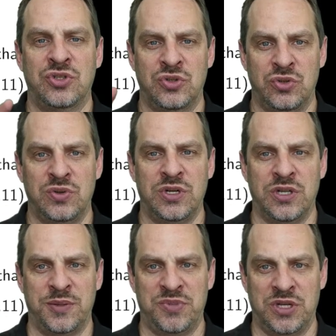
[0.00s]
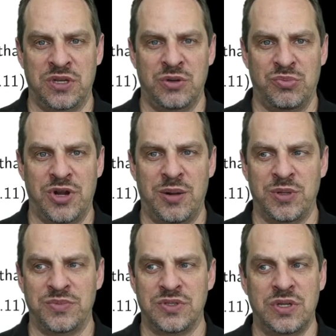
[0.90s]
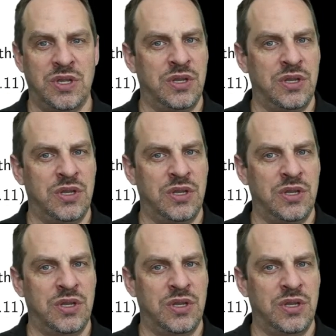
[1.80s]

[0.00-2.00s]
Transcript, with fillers: to elliptic problems.